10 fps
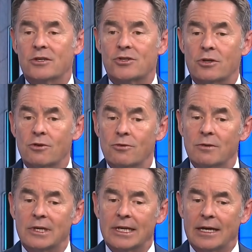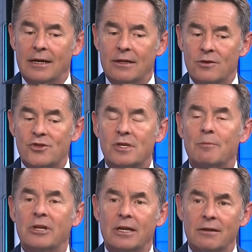So there's
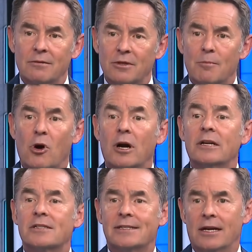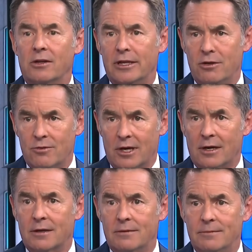something the market's telling you there.